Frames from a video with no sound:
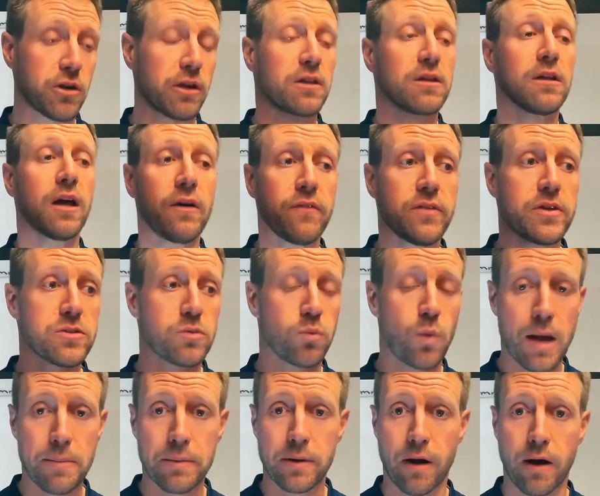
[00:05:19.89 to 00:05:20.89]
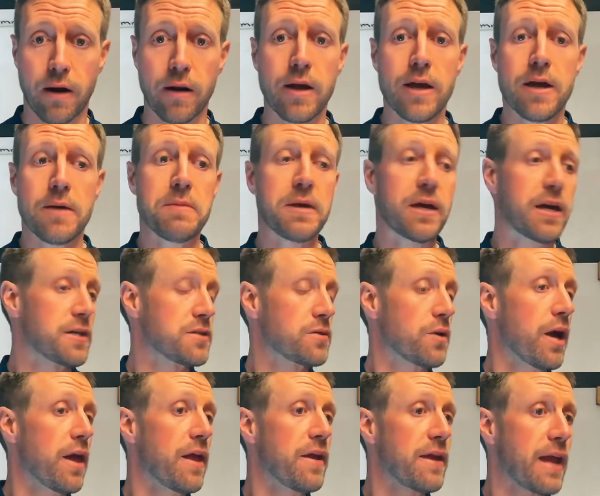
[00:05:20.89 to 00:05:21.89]
I love this webinar, because
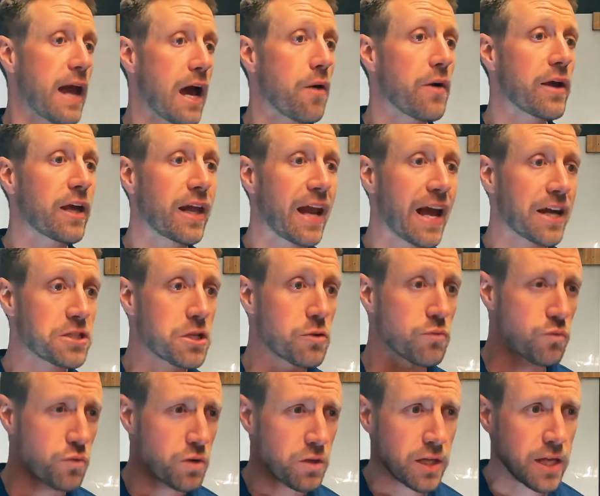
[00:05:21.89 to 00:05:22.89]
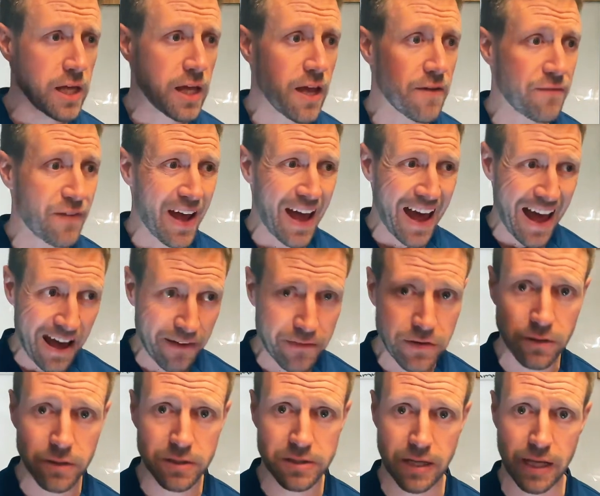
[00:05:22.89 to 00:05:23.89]
now I can actually really, if I have
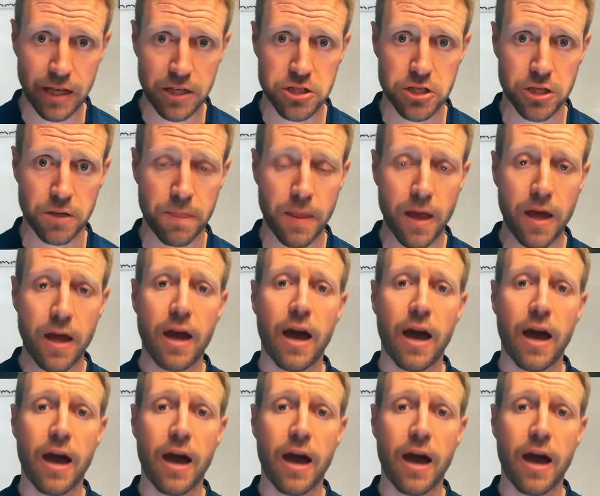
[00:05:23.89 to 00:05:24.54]
your attention,